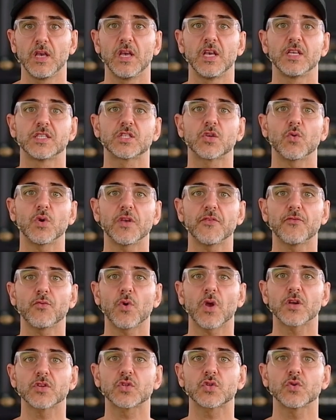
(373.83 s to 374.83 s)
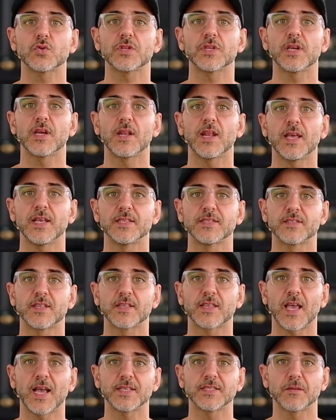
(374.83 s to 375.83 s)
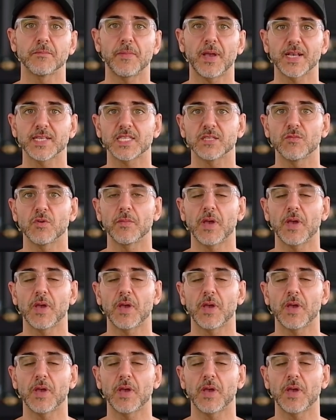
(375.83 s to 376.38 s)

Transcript: So if we are shooting a lens that has a maximum